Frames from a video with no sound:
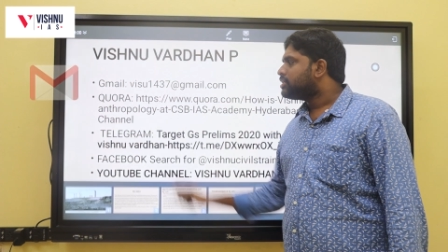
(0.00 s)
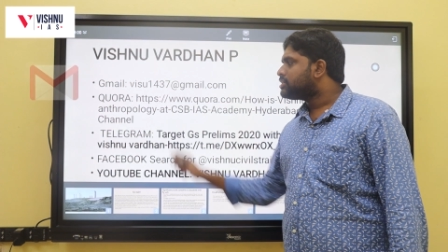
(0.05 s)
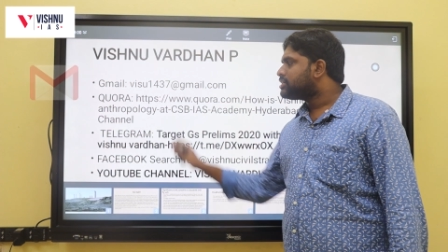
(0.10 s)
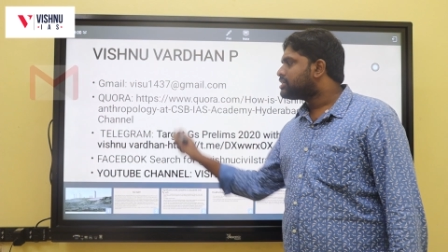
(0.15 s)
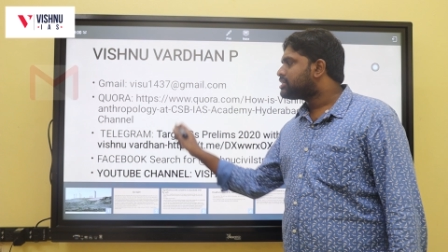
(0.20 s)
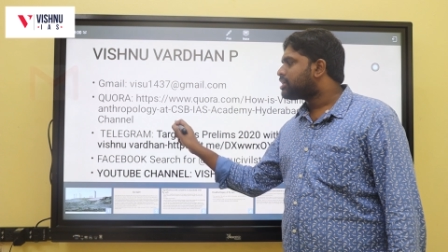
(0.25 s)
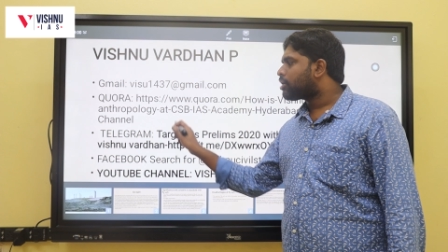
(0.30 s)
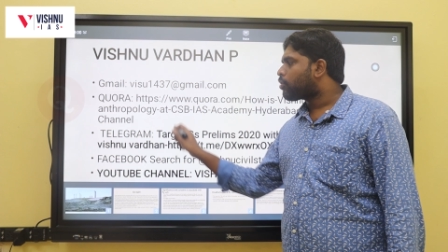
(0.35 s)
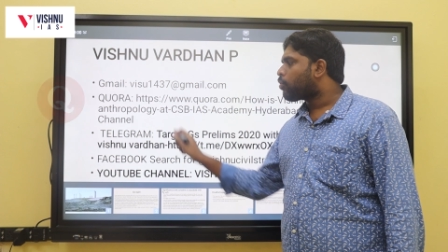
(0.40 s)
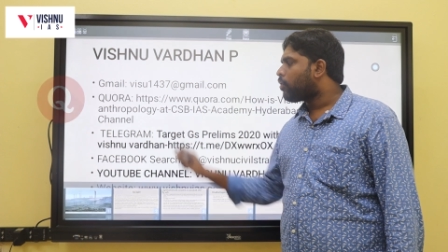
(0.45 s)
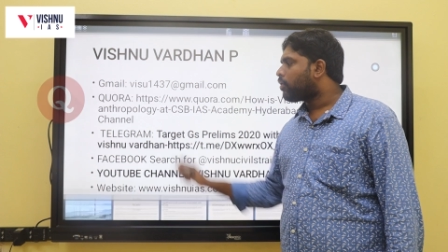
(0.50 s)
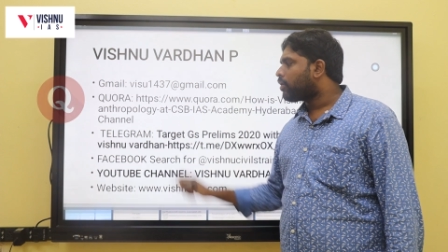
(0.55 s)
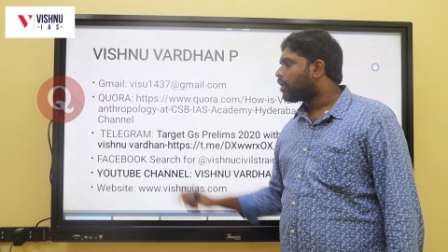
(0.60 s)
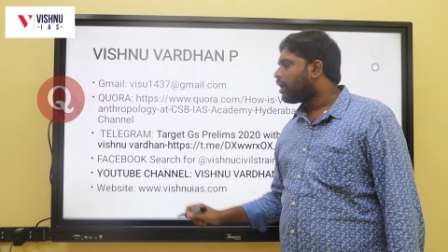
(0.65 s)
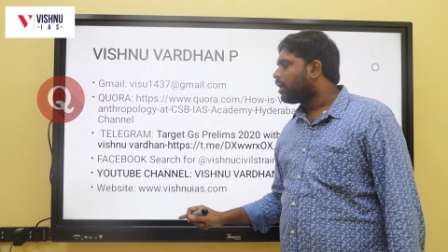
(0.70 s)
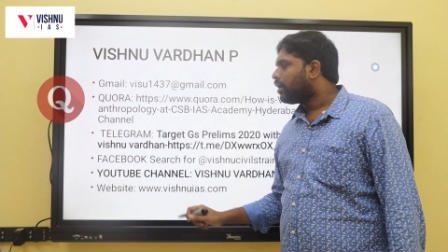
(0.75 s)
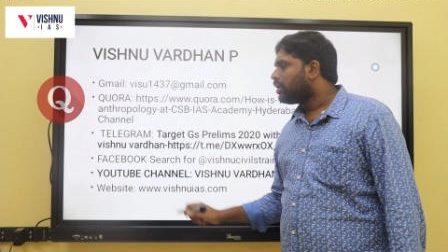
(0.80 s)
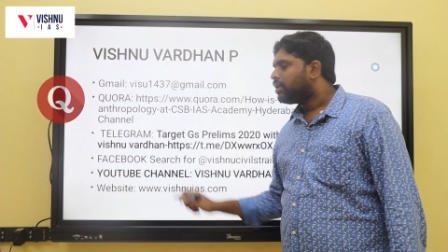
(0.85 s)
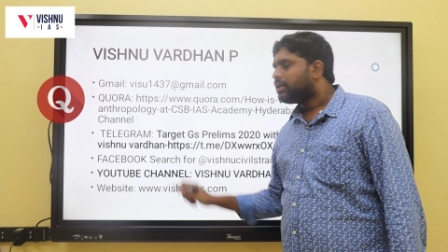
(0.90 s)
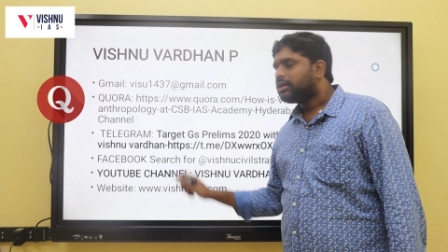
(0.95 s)
This is the
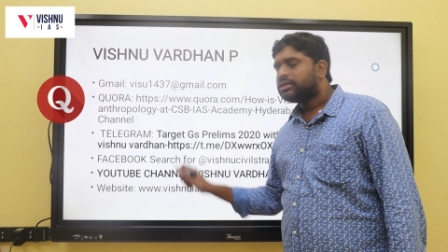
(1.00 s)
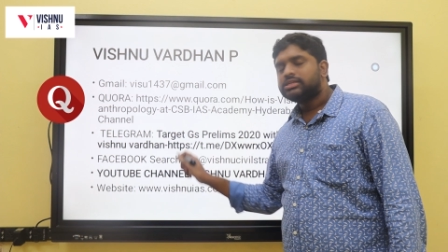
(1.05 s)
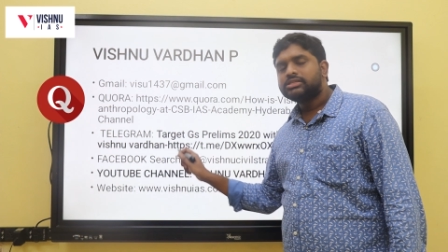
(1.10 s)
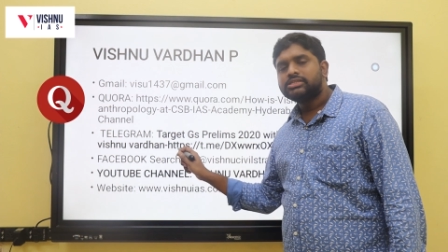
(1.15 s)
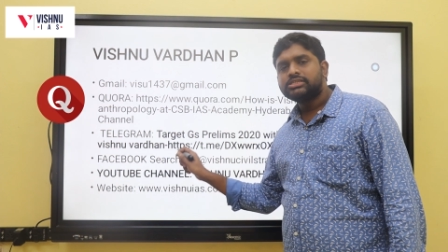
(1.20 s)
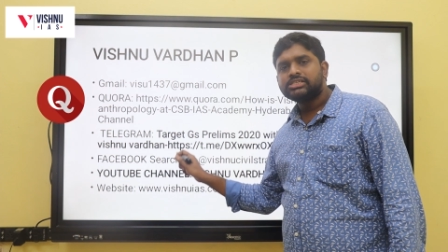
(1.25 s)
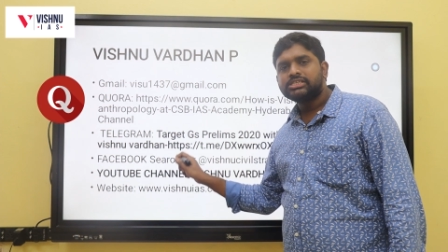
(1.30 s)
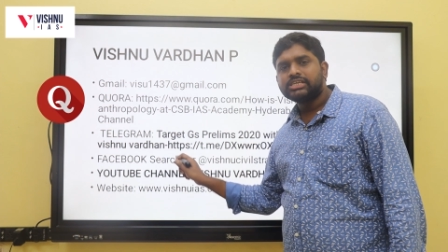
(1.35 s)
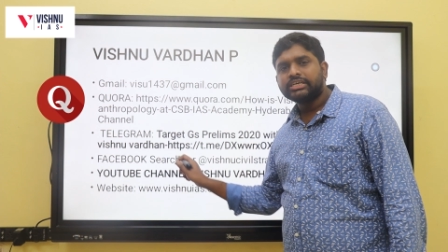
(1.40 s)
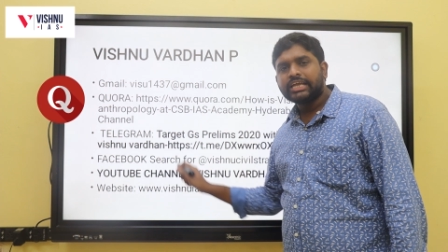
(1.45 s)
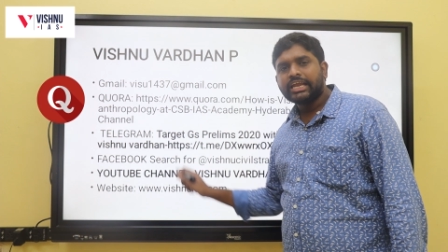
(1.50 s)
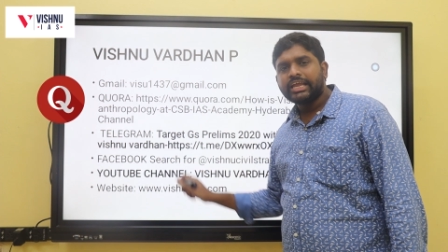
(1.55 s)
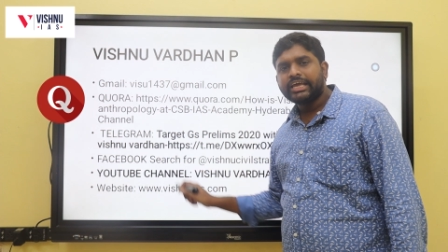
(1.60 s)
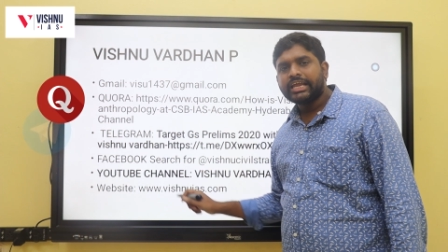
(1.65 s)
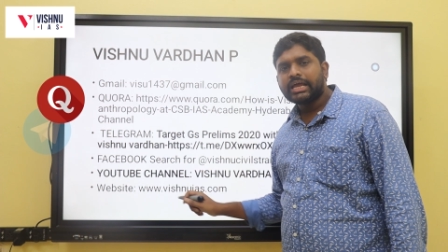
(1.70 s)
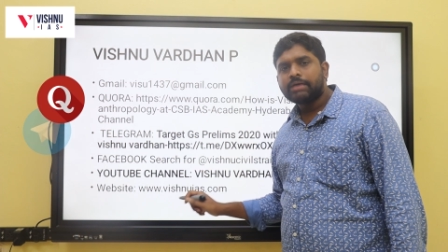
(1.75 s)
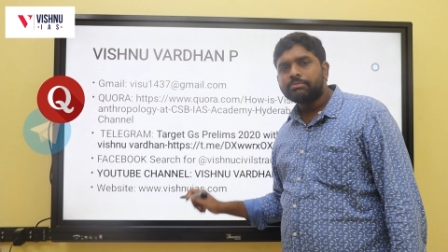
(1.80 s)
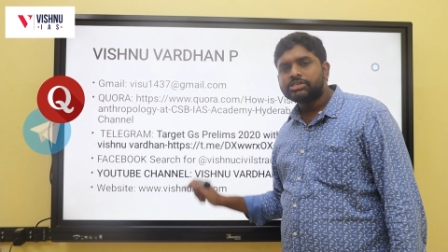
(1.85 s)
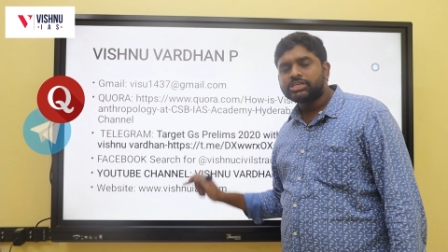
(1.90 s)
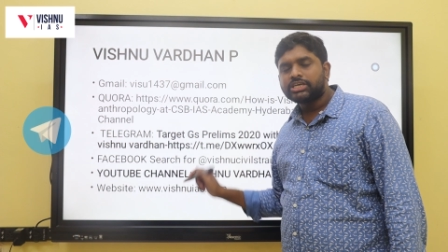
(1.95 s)
Quora. This is the
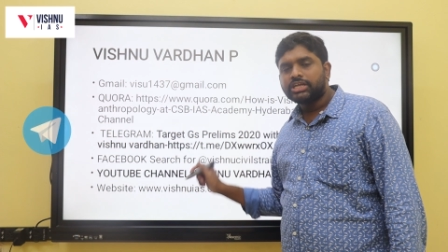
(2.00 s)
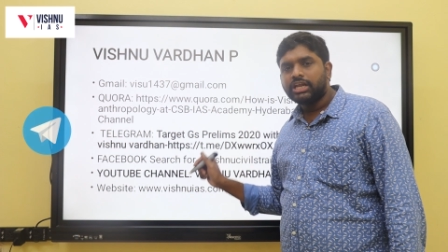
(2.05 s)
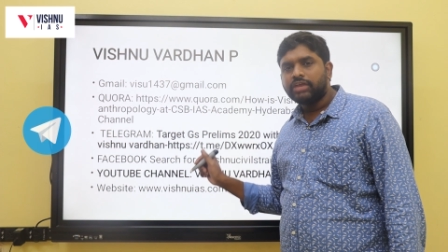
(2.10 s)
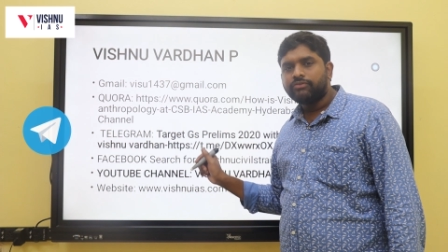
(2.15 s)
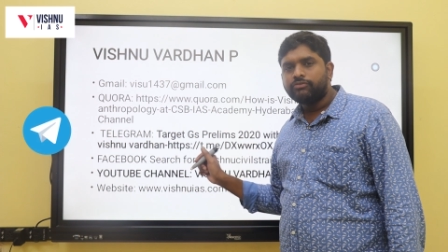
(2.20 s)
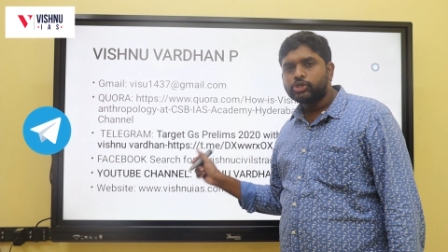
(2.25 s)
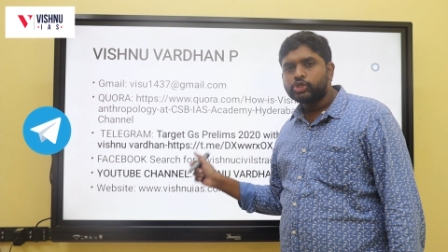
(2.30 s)
Telegram channel.